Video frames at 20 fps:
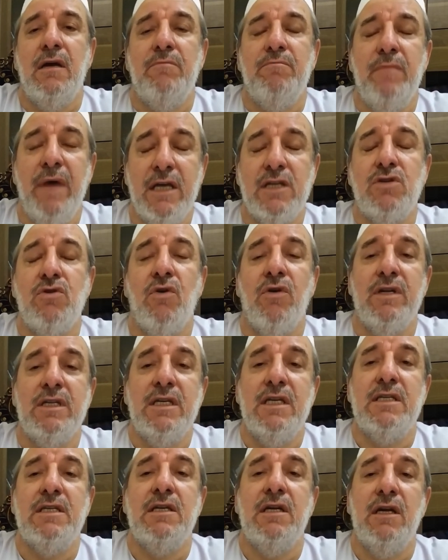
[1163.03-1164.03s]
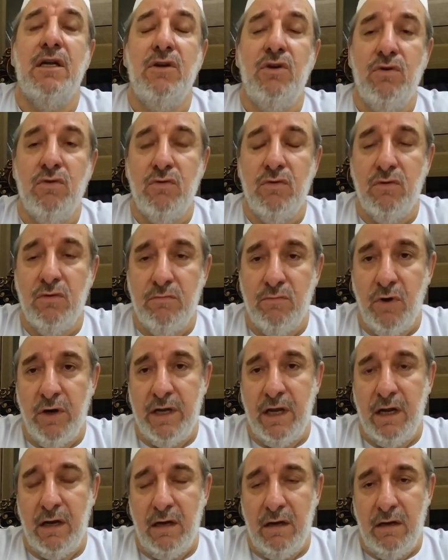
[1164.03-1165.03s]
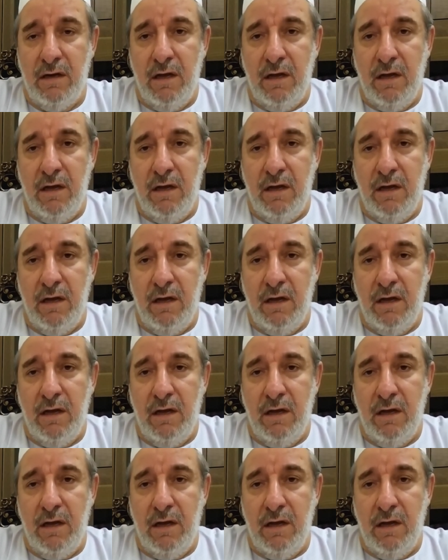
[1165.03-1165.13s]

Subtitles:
based on this new model.